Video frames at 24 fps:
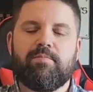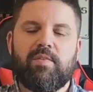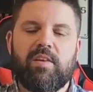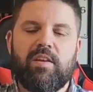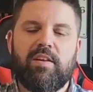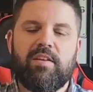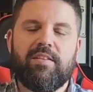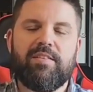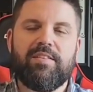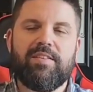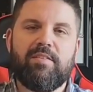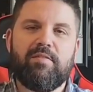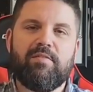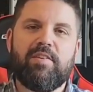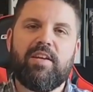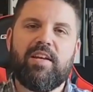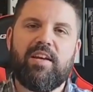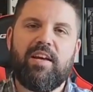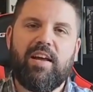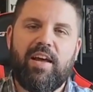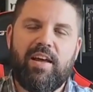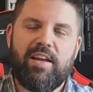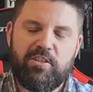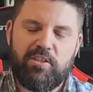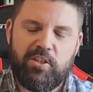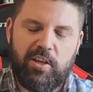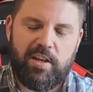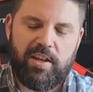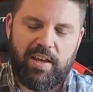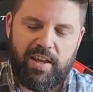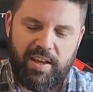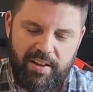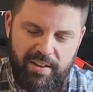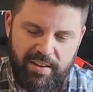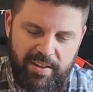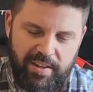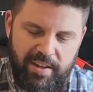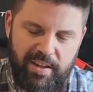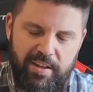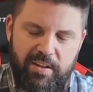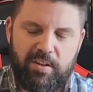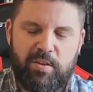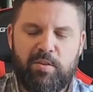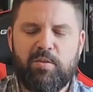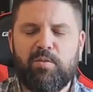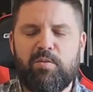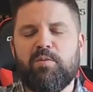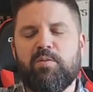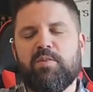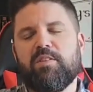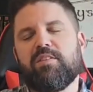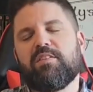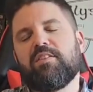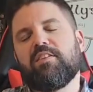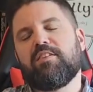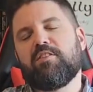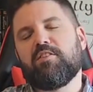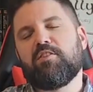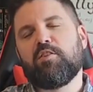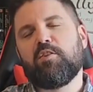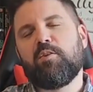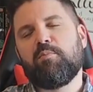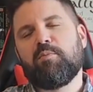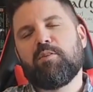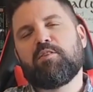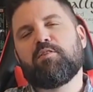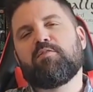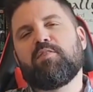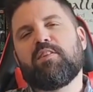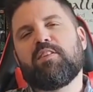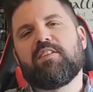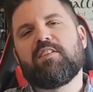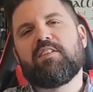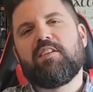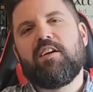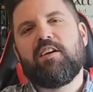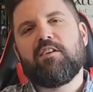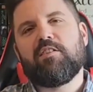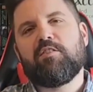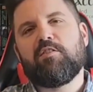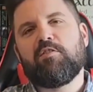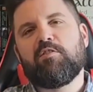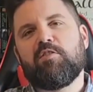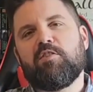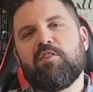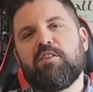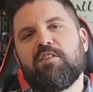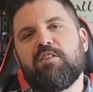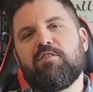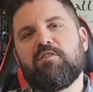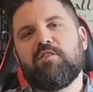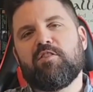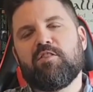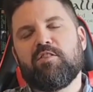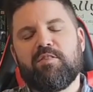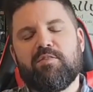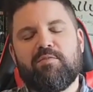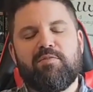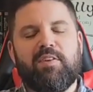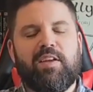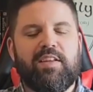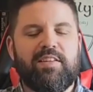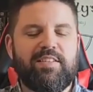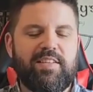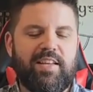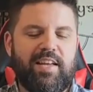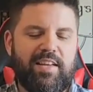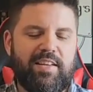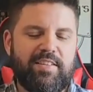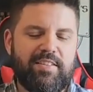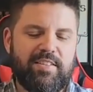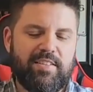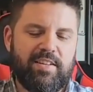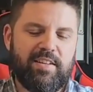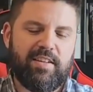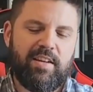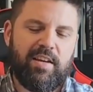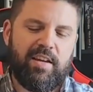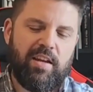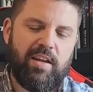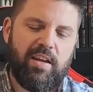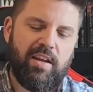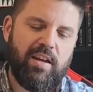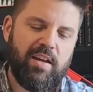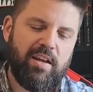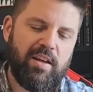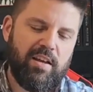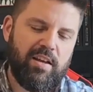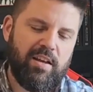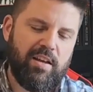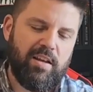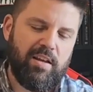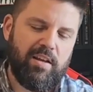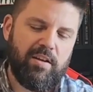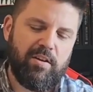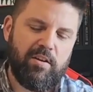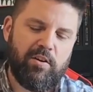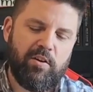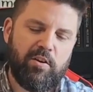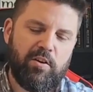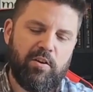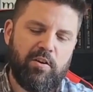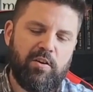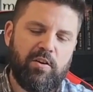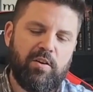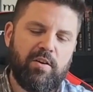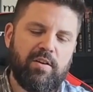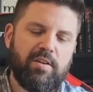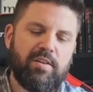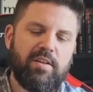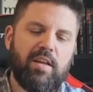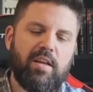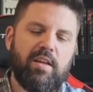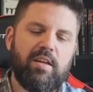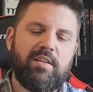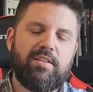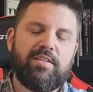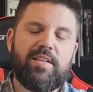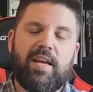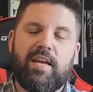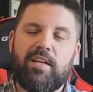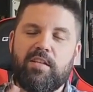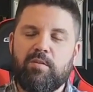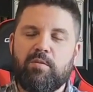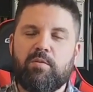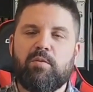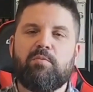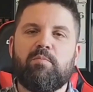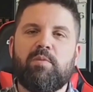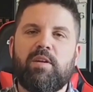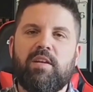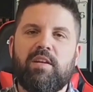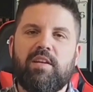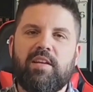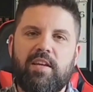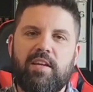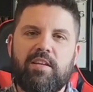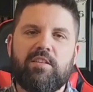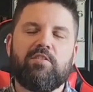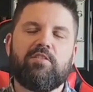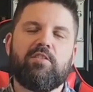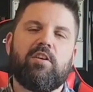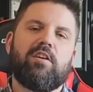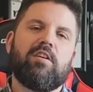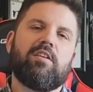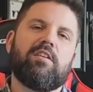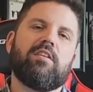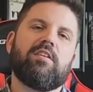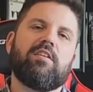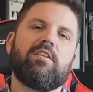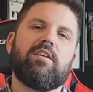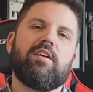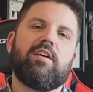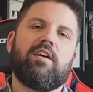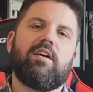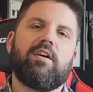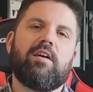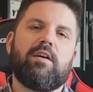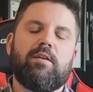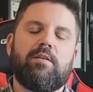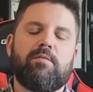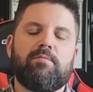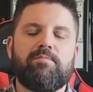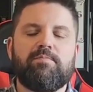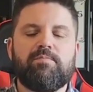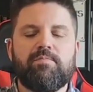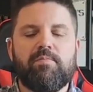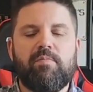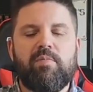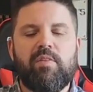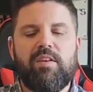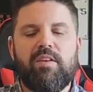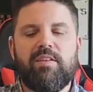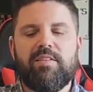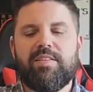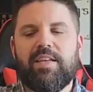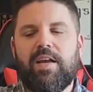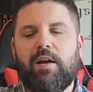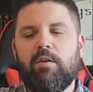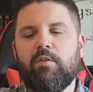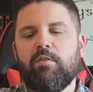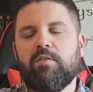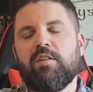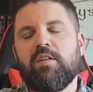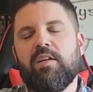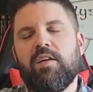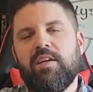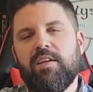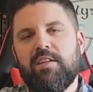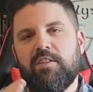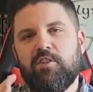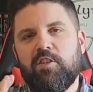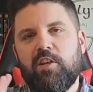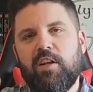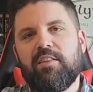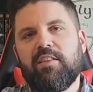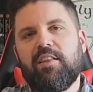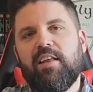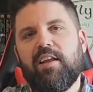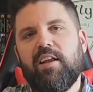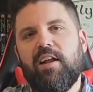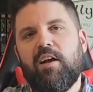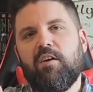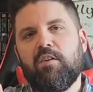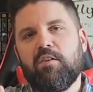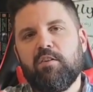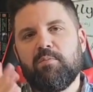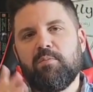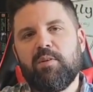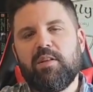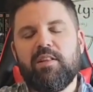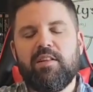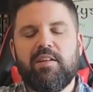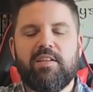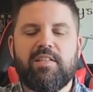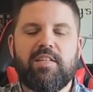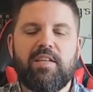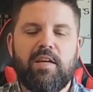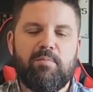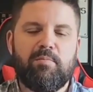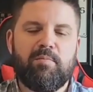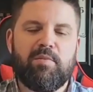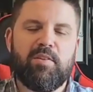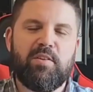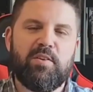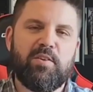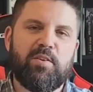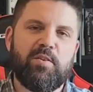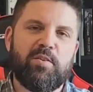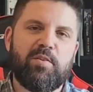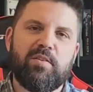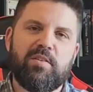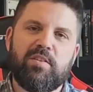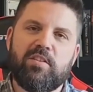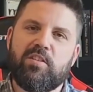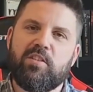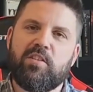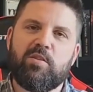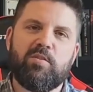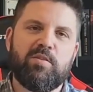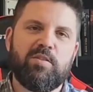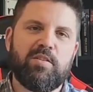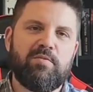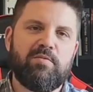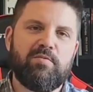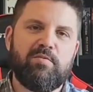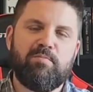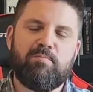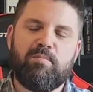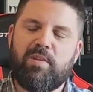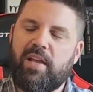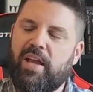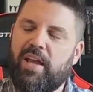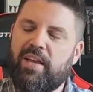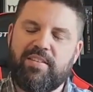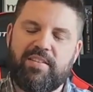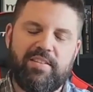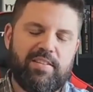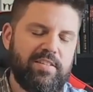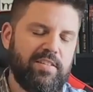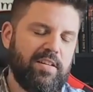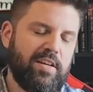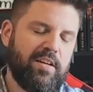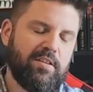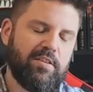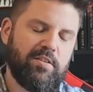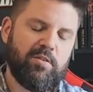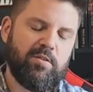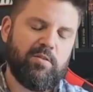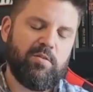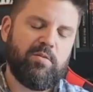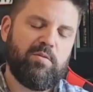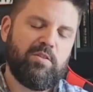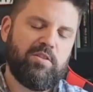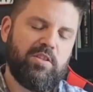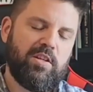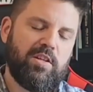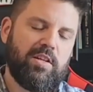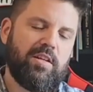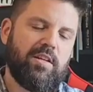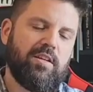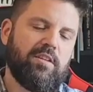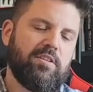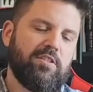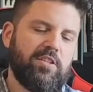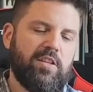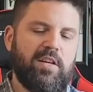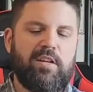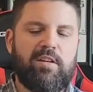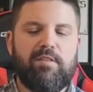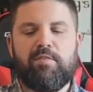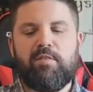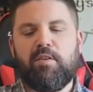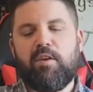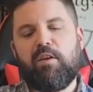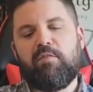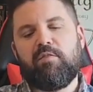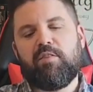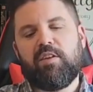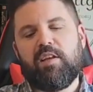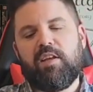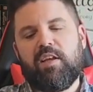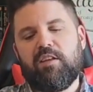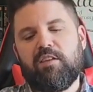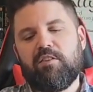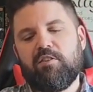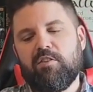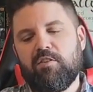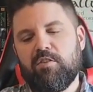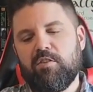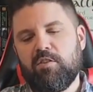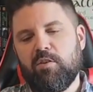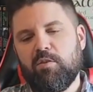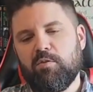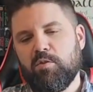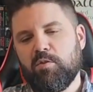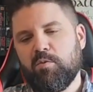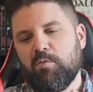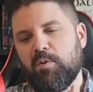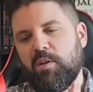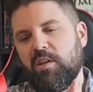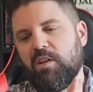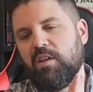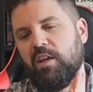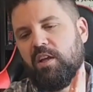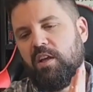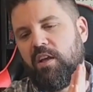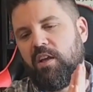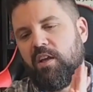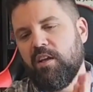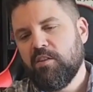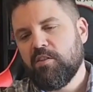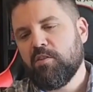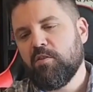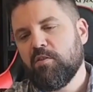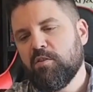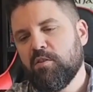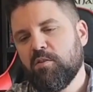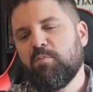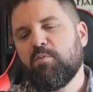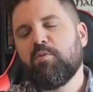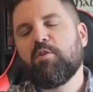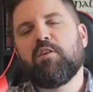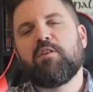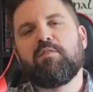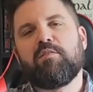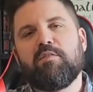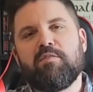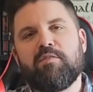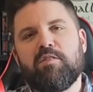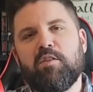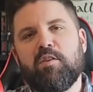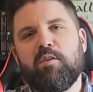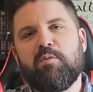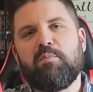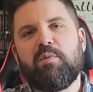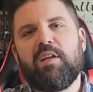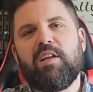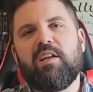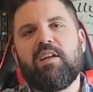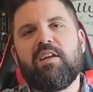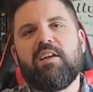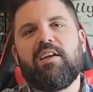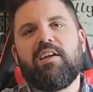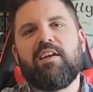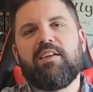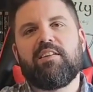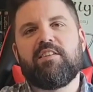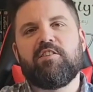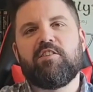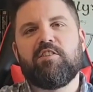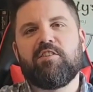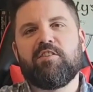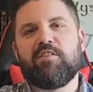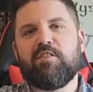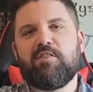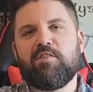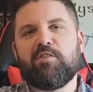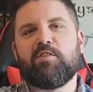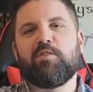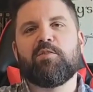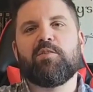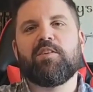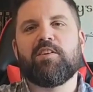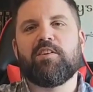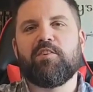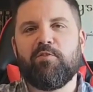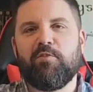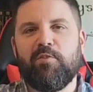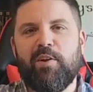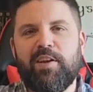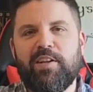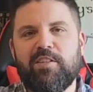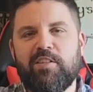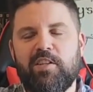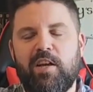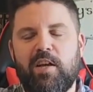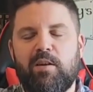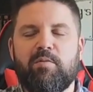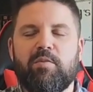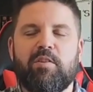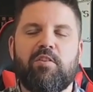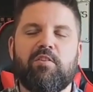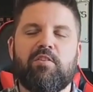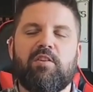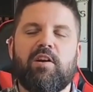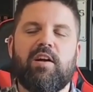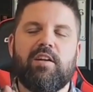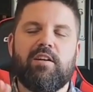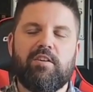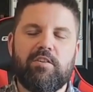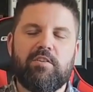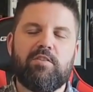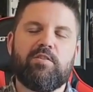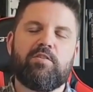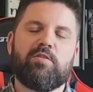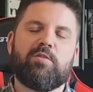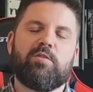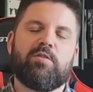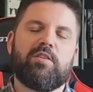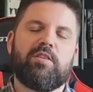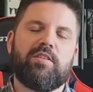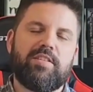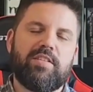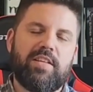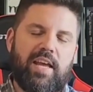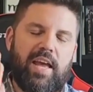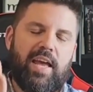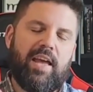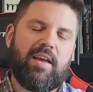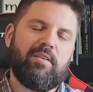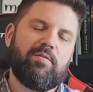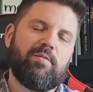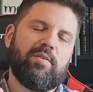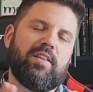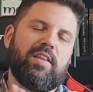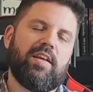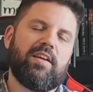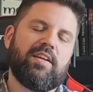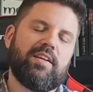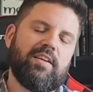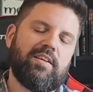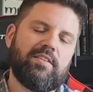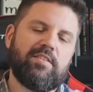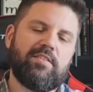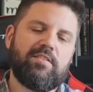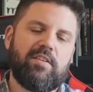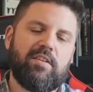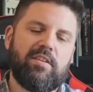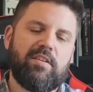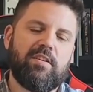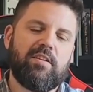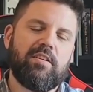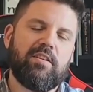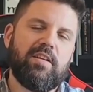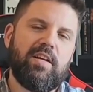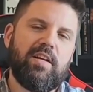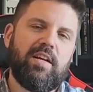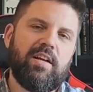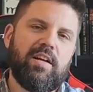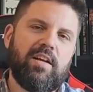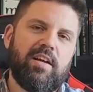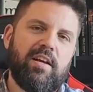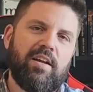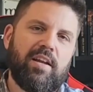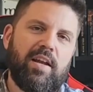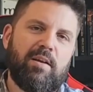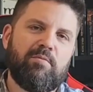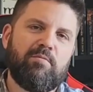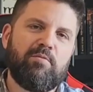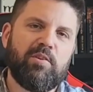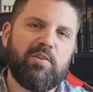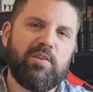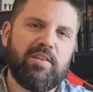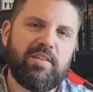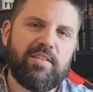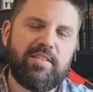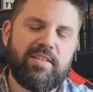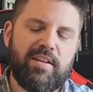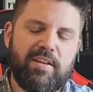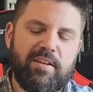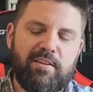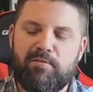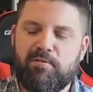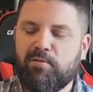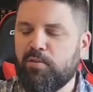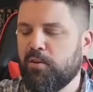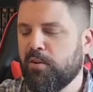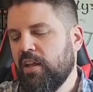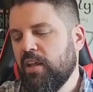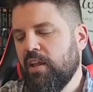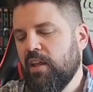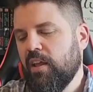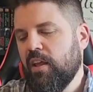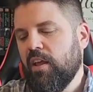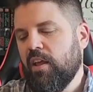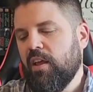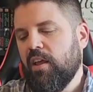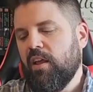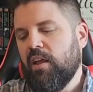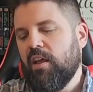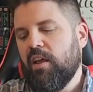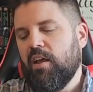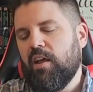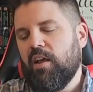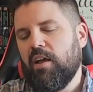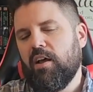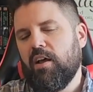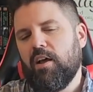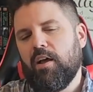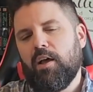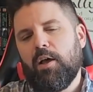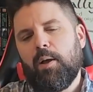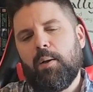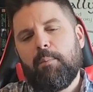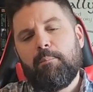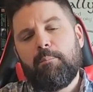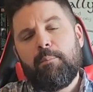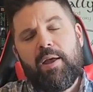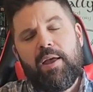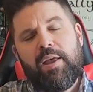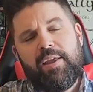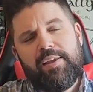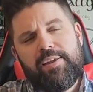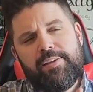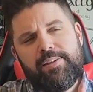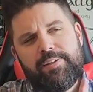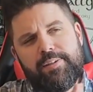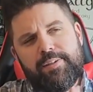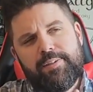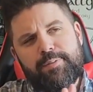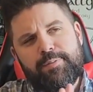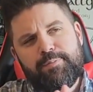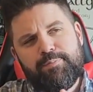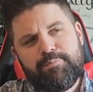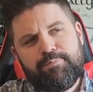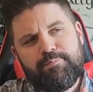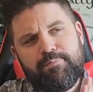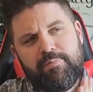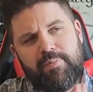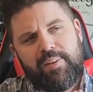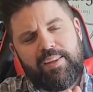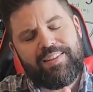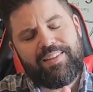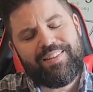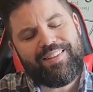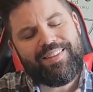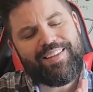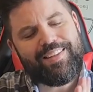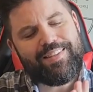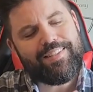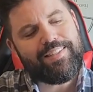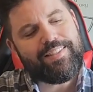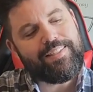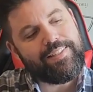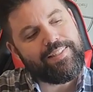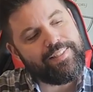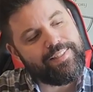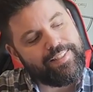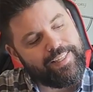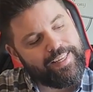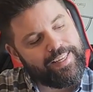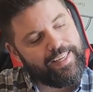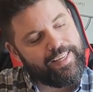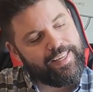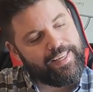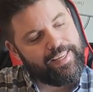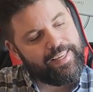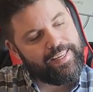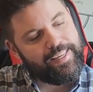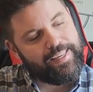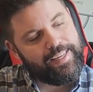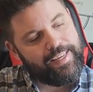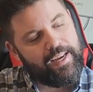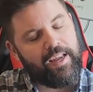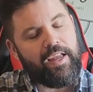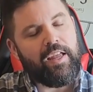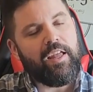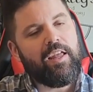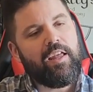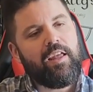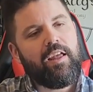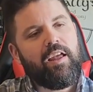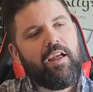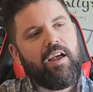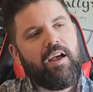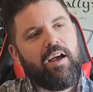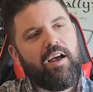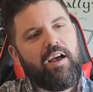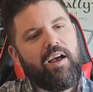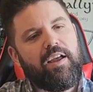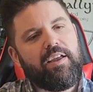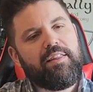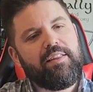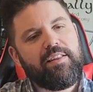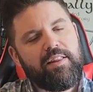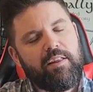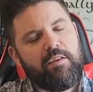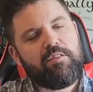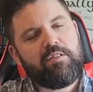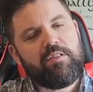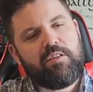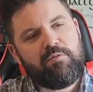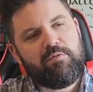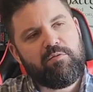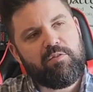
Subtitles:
Livia J. Elliot, who was so much fun to talk to. She was just fantastic. Her Dance With Me Kickstarter is out. Check that out. It'll be linked down below. She was a blast to talk to. Check out her chat if you haven't yet. She's so sweet, so supportive of so many, and she's just doing a great job with her honor stories and with that Kickstarter, and I'm really excited for it. Let's see. I think that was it for